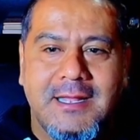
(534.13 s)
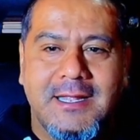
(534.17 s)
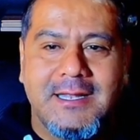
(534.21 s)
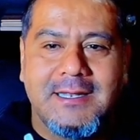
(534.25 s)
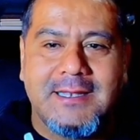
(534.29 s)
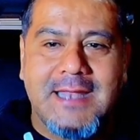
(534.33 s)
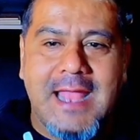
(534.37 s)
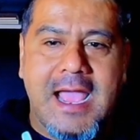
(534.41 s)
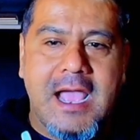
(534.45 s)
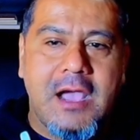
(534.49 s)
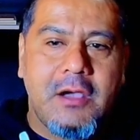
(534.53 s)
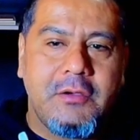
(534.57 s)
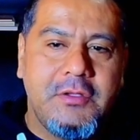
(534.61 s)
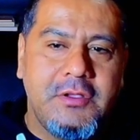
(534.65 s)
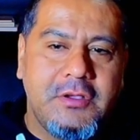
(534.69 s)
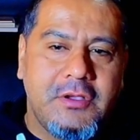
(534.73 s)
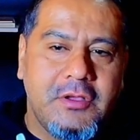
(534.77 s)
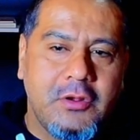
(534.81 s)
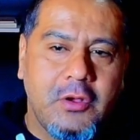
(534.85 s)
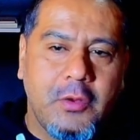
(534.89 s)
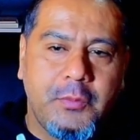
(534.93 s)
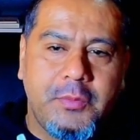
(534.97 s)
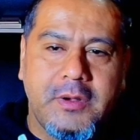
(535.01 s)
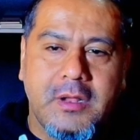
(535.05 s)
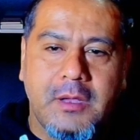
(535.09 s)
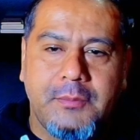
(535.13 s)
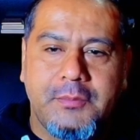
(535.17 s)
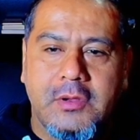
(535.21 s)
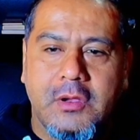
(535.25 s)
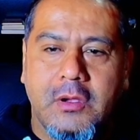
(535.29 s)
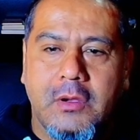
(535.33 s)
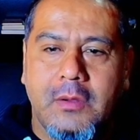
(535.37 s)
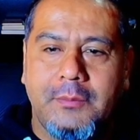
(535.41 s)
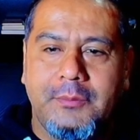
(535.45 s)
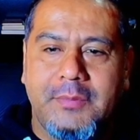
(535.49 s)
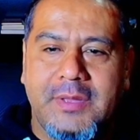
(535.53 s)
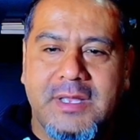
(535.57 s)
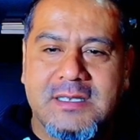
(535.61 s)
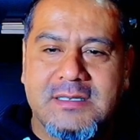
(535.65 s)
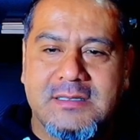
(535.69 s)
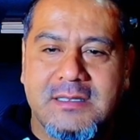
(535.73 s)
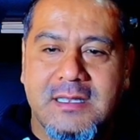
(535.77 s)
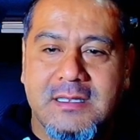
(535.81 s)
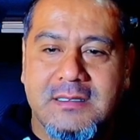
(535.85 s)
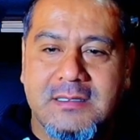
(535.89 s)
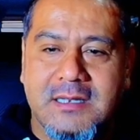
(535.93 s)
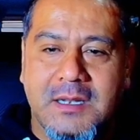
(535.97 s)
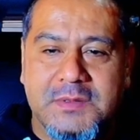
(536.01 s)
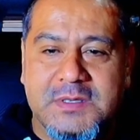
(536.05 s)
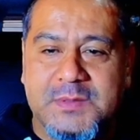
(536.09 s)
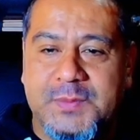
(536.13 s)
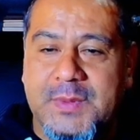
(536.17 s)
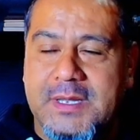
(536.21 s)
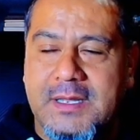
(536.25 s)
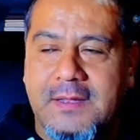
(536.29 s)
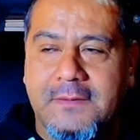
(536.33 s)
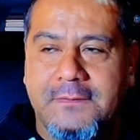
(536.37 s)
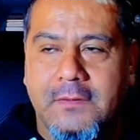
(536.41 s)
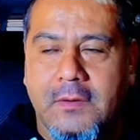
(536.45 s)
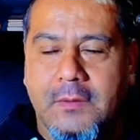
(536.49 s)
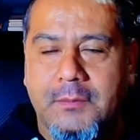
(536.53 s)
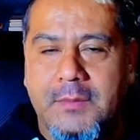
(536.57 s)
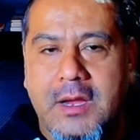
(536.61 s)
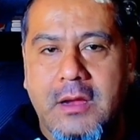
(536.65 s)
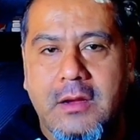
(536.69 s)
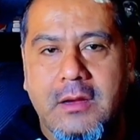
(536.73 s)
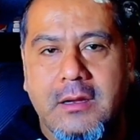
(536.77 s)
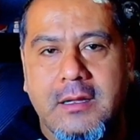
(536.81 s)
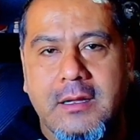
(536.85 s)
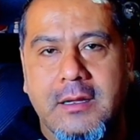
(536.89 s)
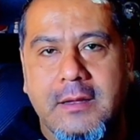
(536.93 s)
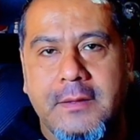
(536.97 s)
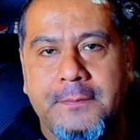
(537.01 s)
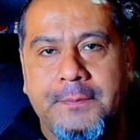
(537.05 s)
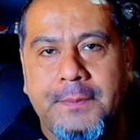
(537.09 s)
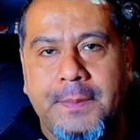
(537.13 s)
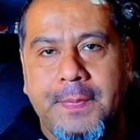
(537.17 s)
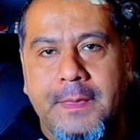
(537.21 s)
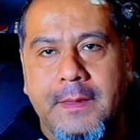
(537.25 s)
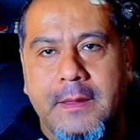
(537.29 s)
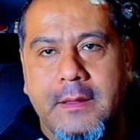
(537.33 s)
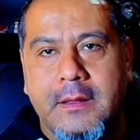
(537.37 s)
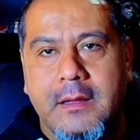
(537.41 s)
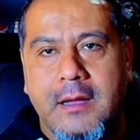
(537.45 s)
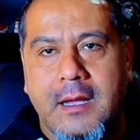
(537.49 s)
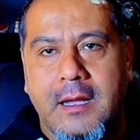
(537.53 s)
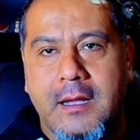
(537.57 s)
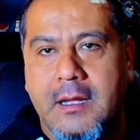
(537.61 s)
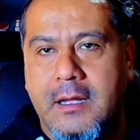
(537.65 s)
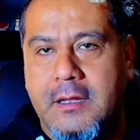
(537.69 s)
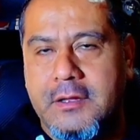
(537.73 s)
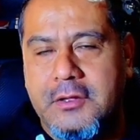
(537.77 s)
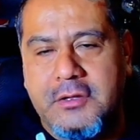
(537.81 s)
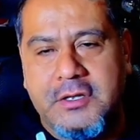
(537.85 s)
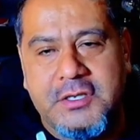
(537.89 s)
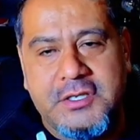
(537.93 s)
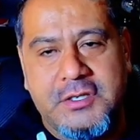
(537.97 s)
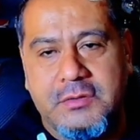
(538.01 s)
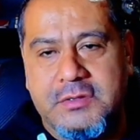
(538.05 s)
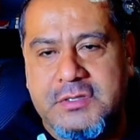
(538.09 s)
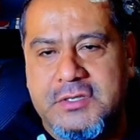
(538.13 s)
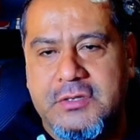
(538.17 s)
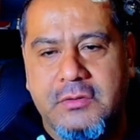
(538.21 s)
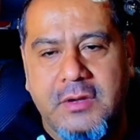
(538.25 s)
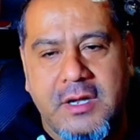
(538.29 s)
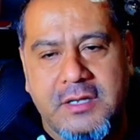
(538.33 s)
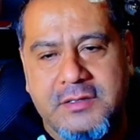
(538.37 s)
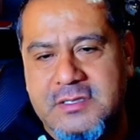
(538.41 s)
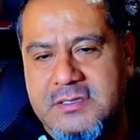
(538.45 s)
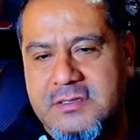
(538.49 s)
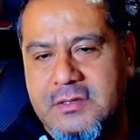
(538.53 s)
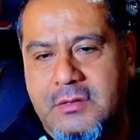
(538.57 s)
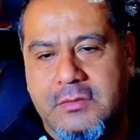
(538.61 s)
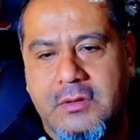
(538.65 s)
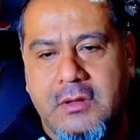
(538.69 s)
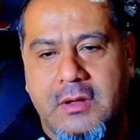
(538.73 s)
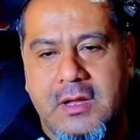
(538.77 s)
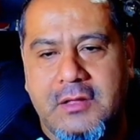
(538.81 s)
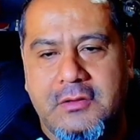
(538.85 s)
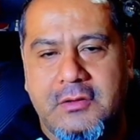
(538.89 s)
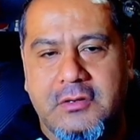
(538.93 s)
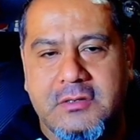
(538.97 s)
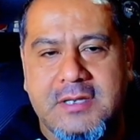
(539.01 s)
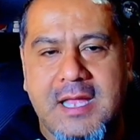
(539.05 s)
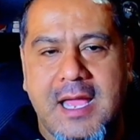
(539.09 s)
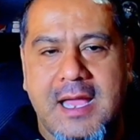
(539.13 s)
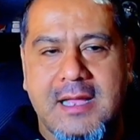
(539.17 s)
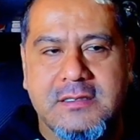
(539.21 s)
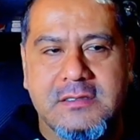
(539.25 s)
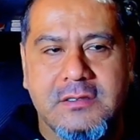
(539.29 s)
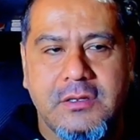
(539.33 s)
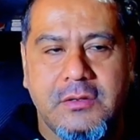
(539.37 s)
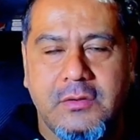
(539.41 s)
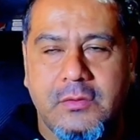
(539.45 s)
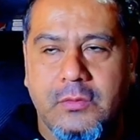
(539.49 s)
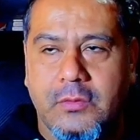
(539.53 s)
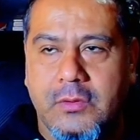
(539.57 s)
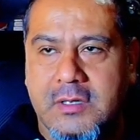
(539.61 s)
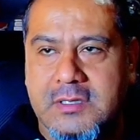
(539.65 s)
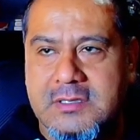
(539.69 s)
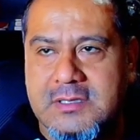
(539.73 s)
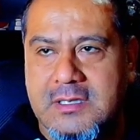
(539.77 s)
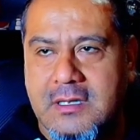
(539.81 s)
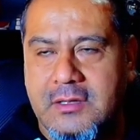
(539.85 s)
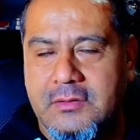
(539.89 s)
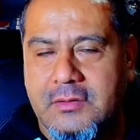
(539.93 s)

now you could open up your own business, and I'm speaking for America. Uh, you could do it too. I just don't know how your tax code works in